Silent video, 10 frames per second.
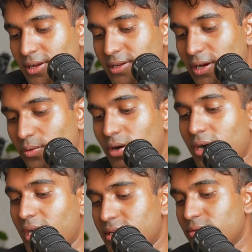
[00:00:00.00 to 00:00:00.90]
Now what
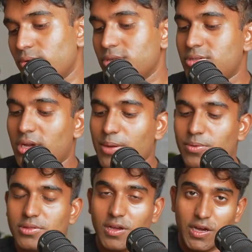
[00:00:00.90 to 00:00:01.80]
I did was I
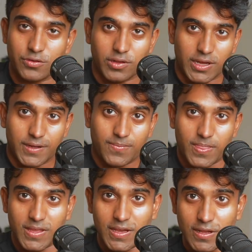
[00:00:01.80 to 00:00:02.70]
put the hydrolyte
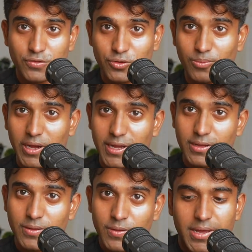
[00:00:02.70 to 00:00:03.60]
into my
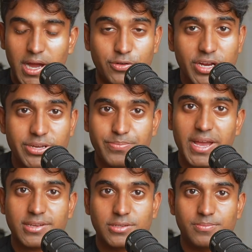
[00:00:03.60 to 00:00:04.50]
hydration
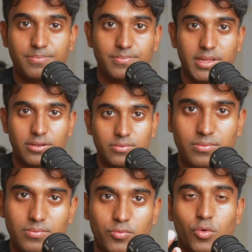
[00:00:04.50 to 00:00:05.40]
packs, like
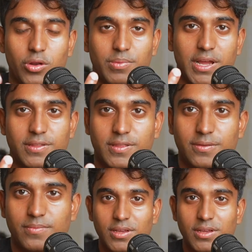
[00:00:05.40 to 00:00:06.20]
water bladder thing.